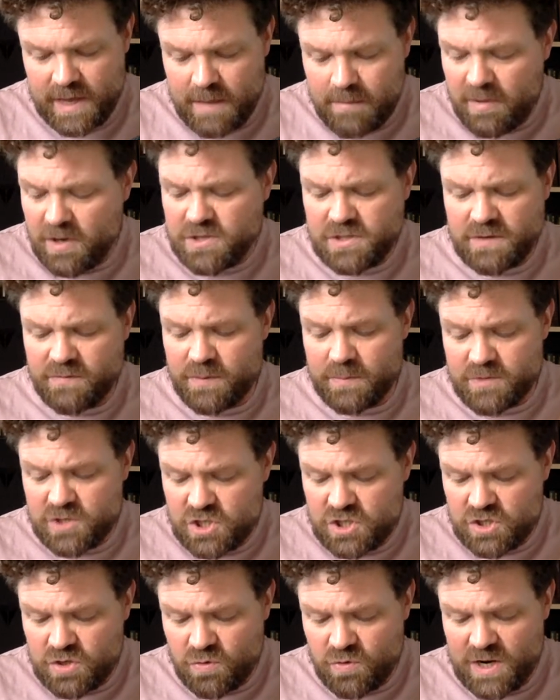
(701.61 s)
Most of them
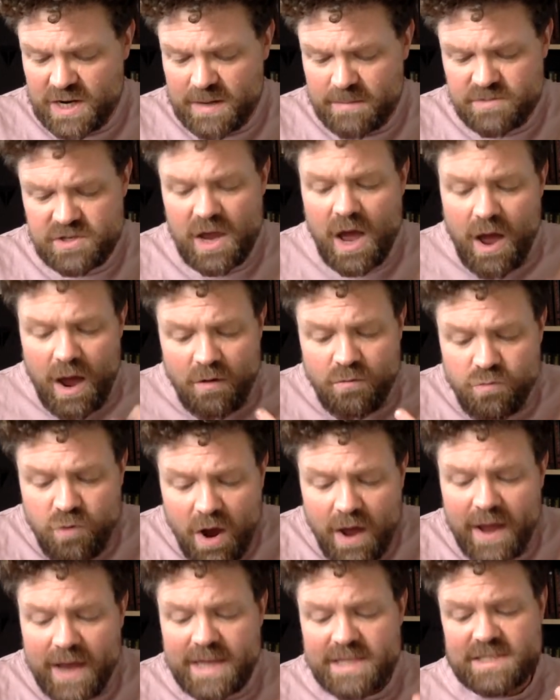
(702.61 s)
screamed, a
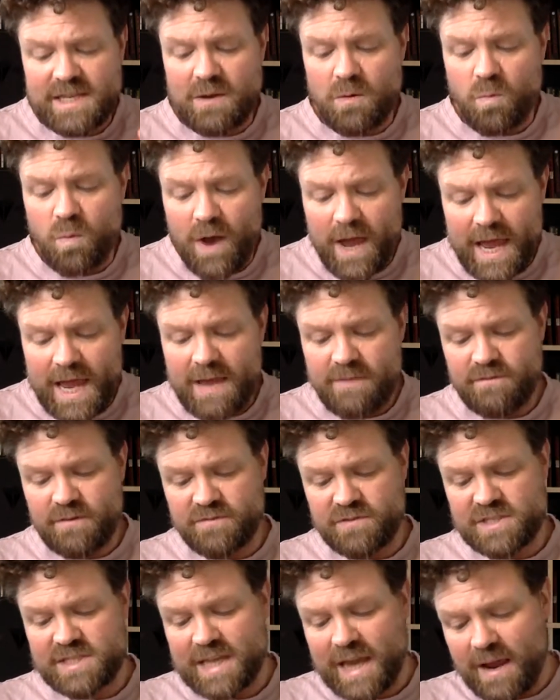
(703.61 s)
rising wave
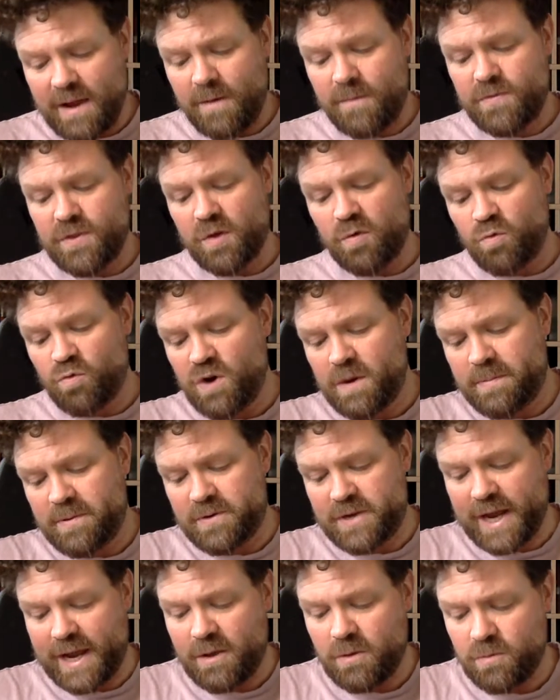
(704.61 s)
of sound that
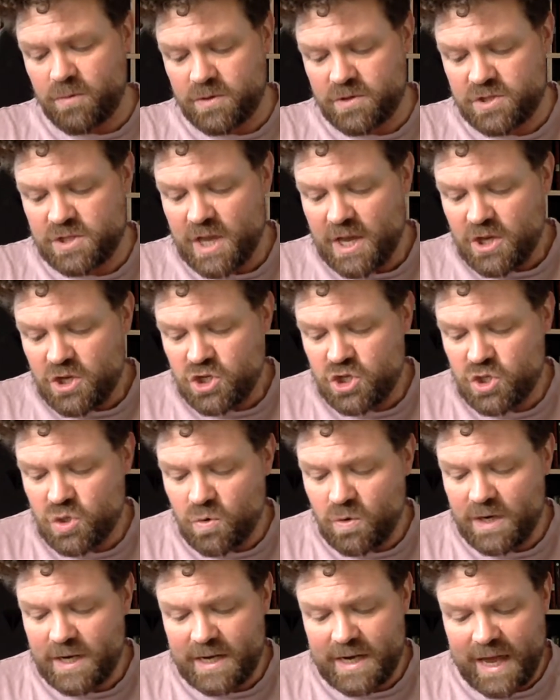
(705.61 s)
rippled outwards,
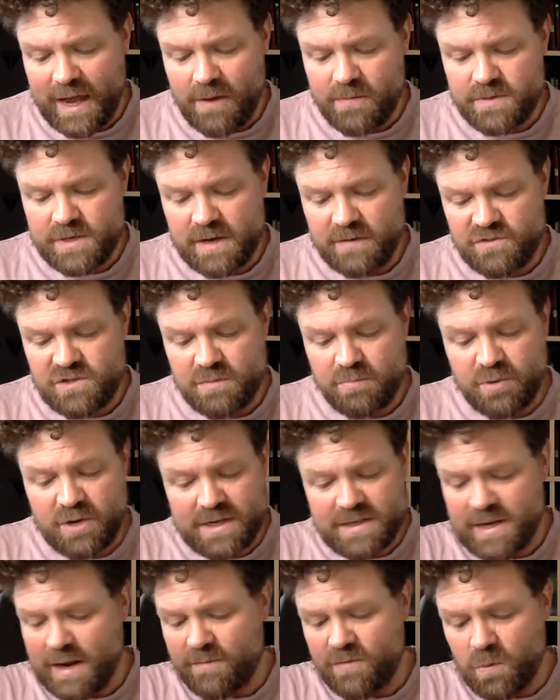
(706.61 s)
surely loud enough to
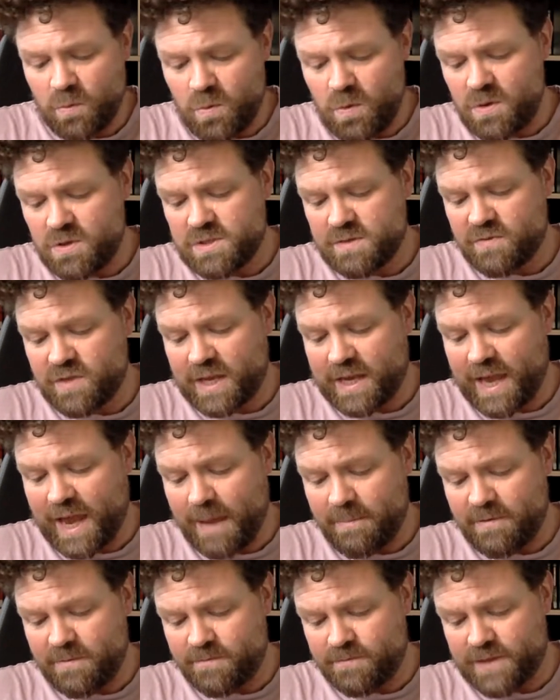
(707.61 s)
bring down the walls of the
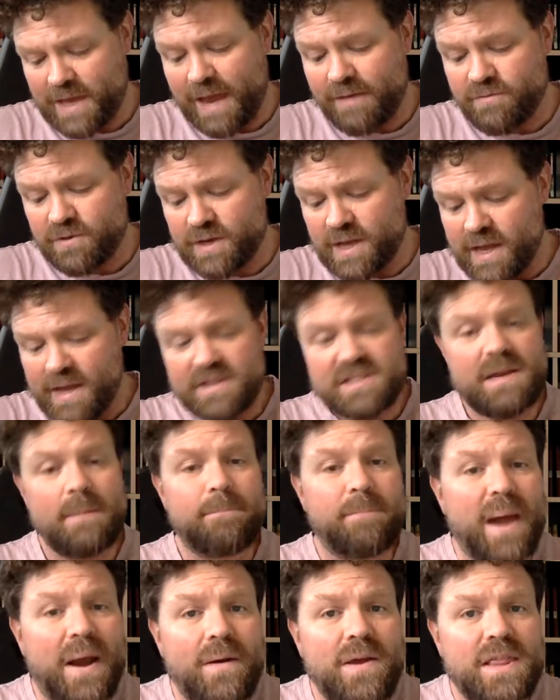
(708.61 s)
cavern, to
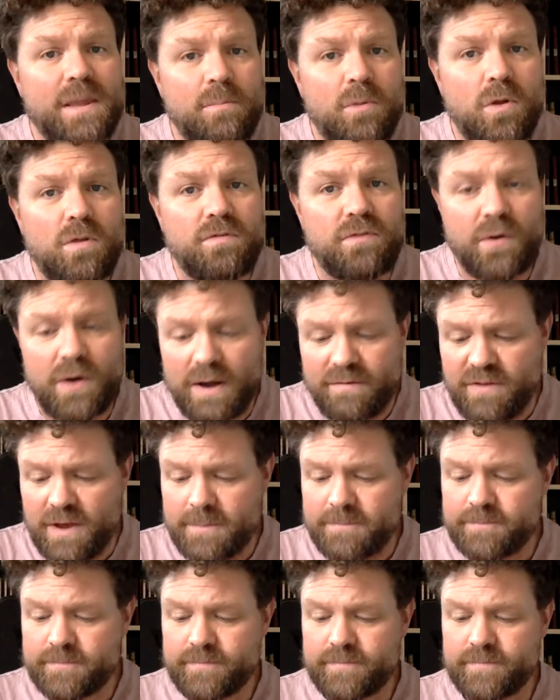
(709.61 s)
bury them all forever.